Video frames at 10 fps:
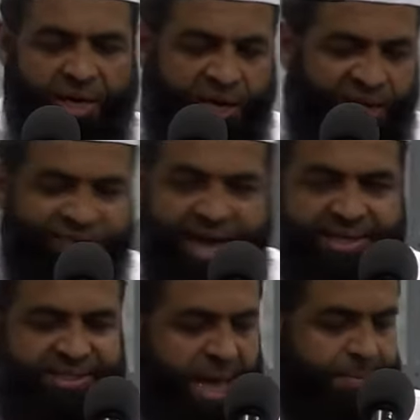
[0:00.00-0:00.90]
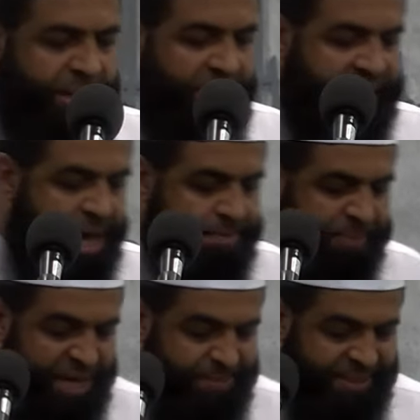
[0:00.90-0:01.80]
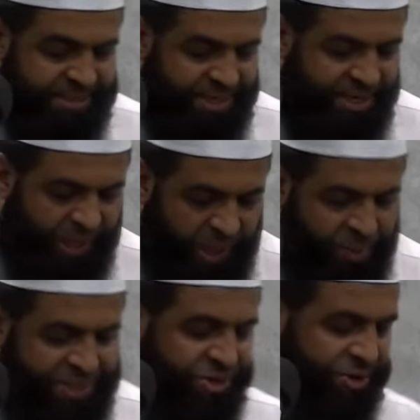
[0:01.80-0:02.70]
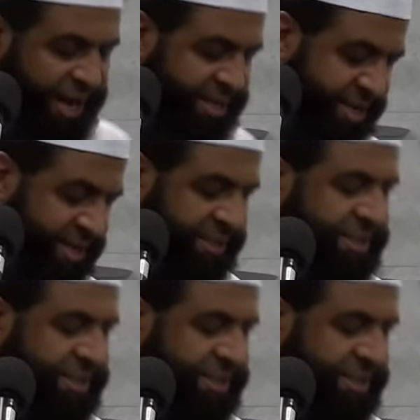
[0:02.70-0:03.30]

if the examiner came by him and said, oh, what you writing?